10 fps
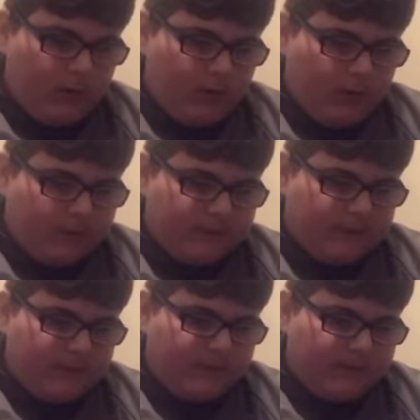I'll see
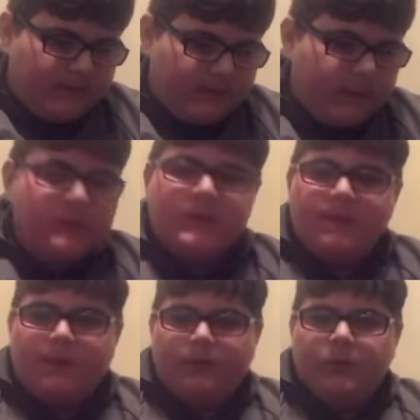you
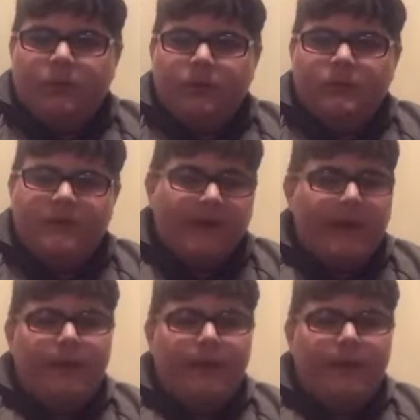tomorrow. Today.